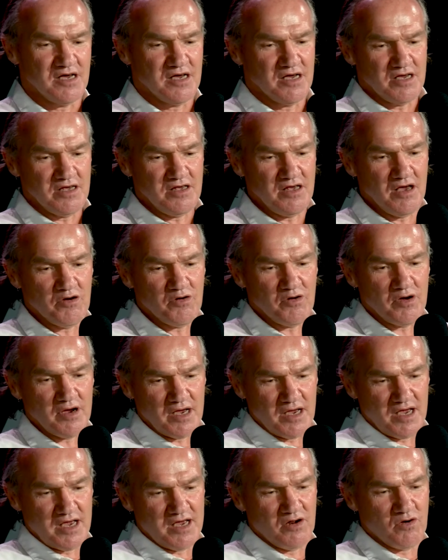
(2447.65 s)
you know,
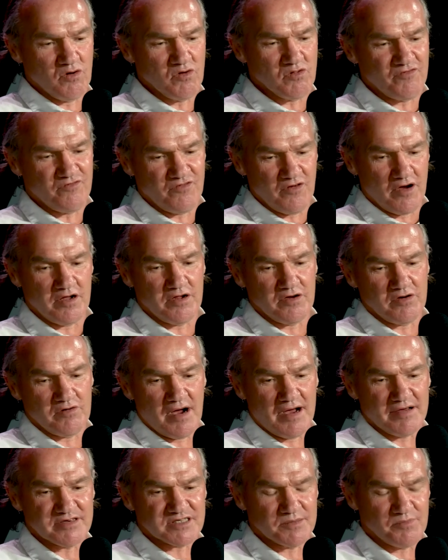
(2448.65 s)
in all the
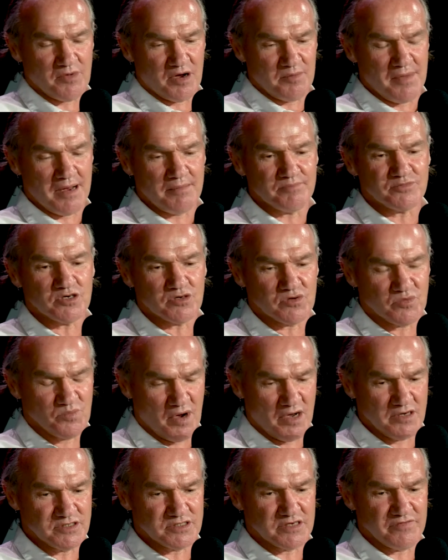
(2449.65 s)
photographs, and my mum took
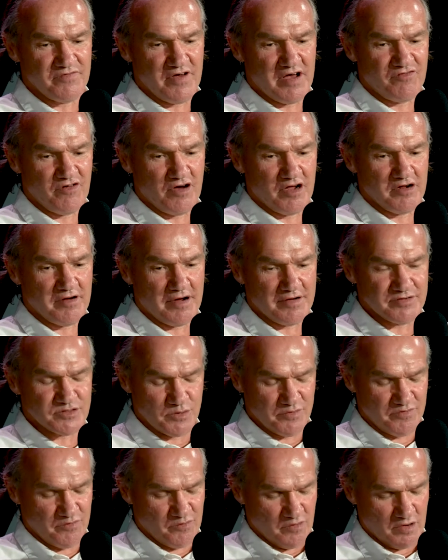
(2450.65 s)
most of our photographs
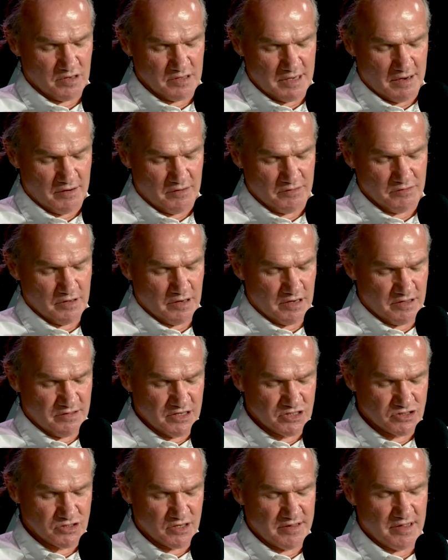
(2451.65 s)
with, you know,
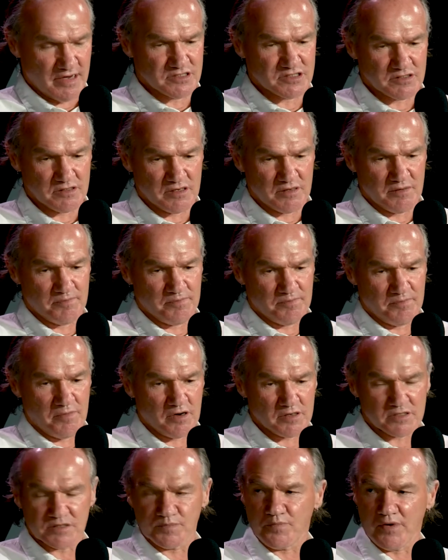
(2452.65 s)
initially those sort of
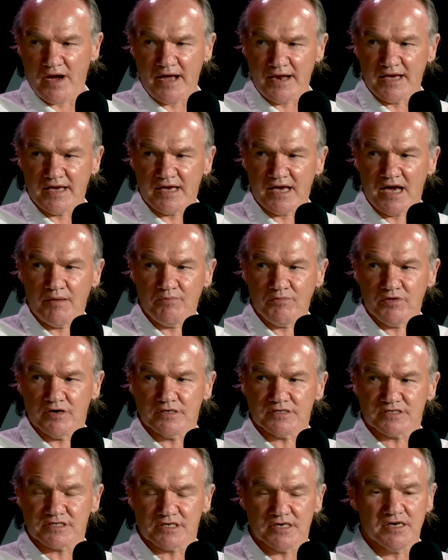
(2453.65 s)
box brownie
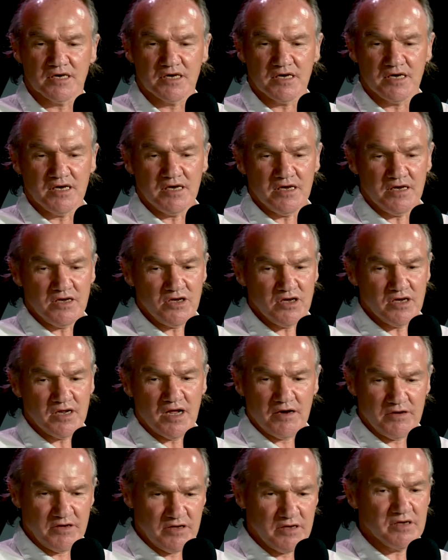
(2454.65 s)
cameras, you know,
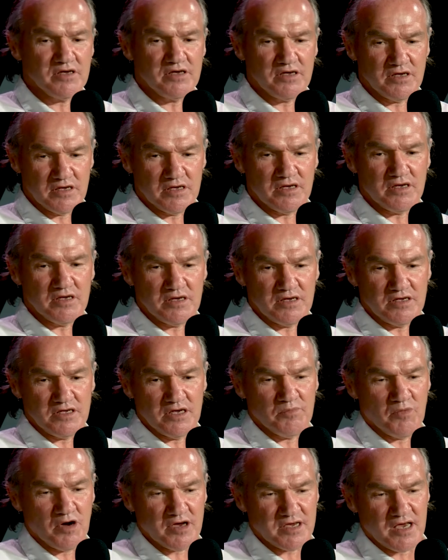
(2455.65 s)
you, you
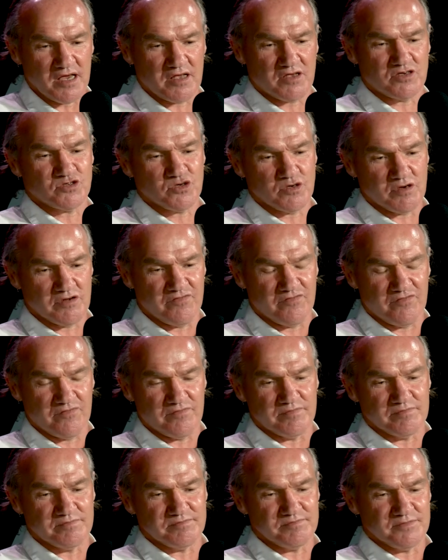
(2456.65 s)
might get sort of
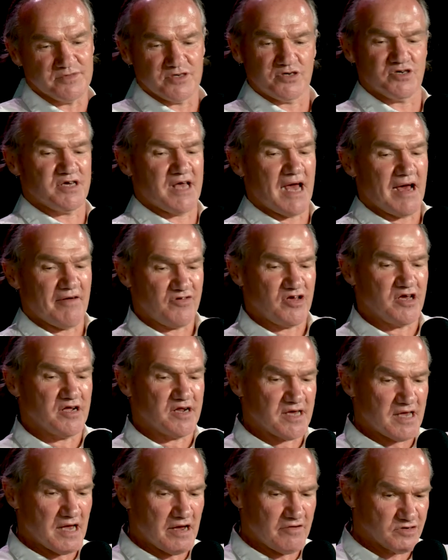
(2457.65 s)
gather you
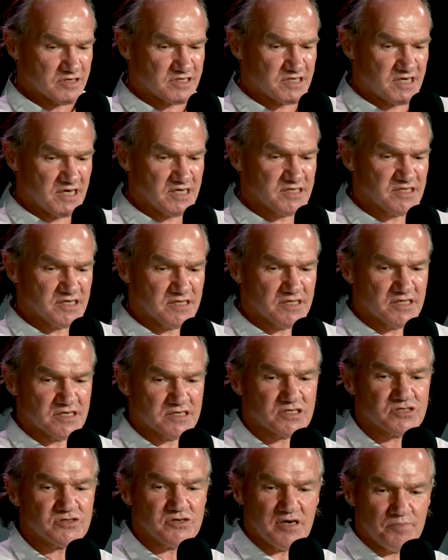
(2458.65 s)
together as kids in the
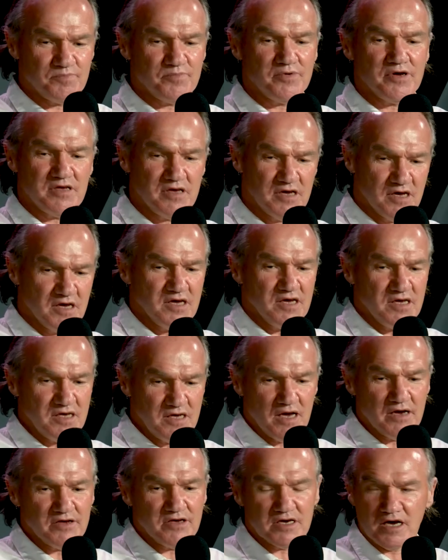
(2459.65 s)
street, but,
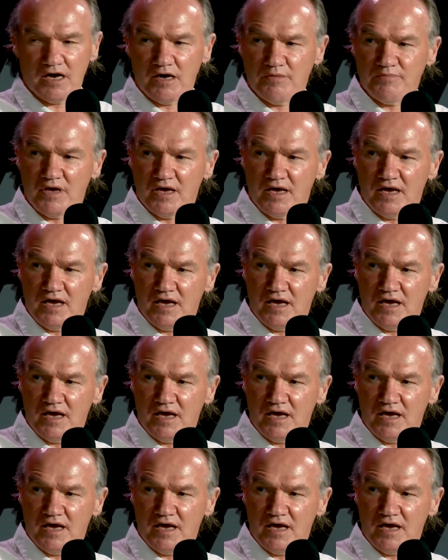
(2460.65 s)
yeah, you comb your hair,